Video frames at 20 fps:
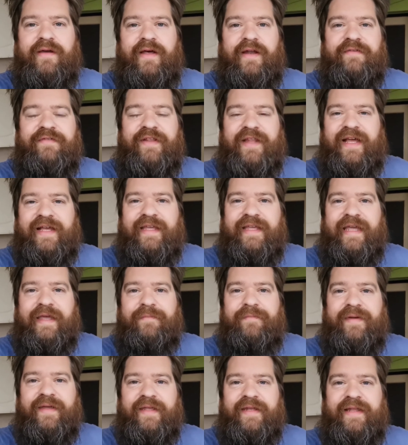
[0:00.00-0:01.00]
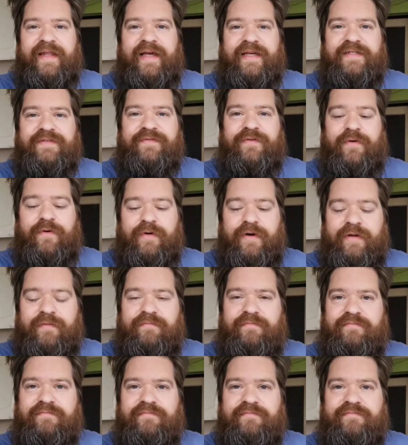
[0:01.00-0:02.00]
And I feel like I'm getting penalised for
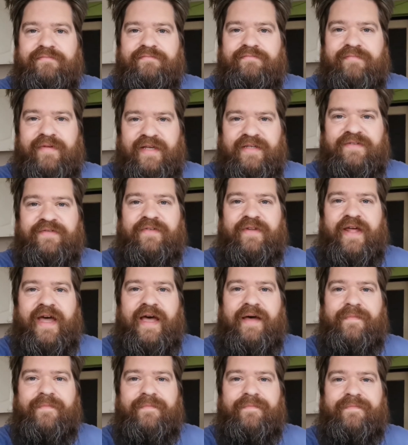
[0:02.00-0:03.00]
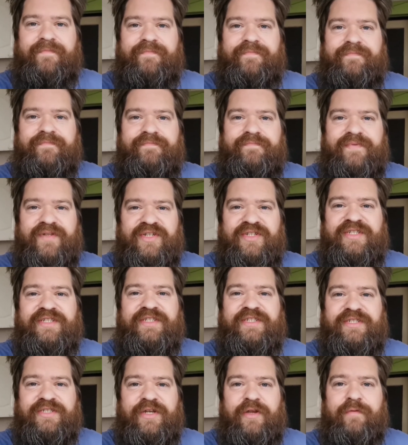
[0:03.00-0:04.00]
it. Thanks for that.
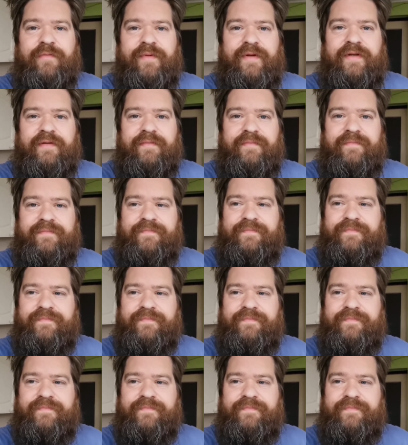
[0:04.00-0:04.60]
Bloody stupid.